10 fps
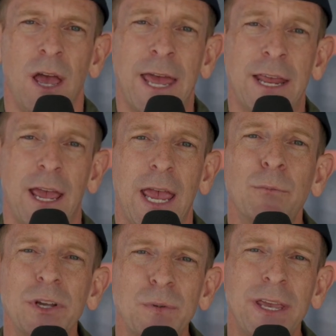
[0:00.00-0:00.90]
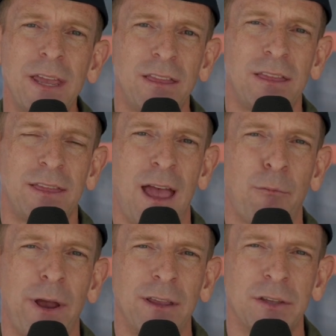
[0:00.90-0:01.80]
and and once we get that
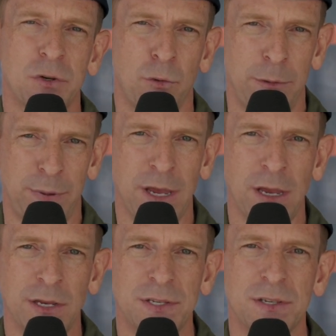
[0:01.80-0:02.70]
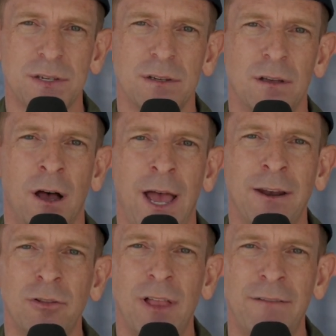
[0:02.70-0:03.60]
regulatory piece uh, at
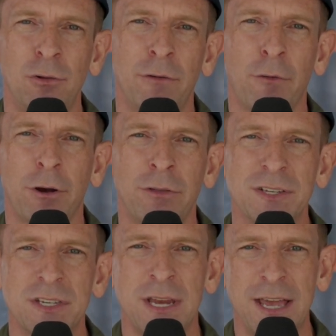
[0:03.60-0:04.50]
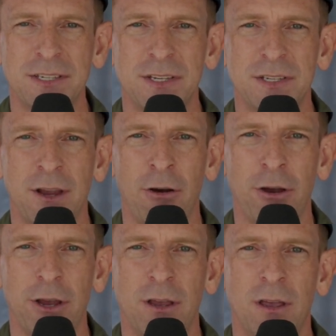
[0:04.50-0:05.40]
a level of rigor that's
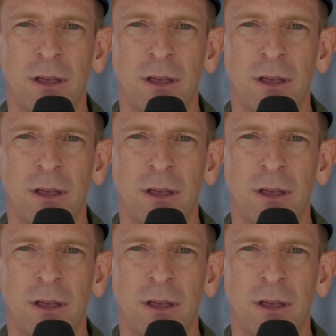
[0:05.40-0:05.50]
necessary,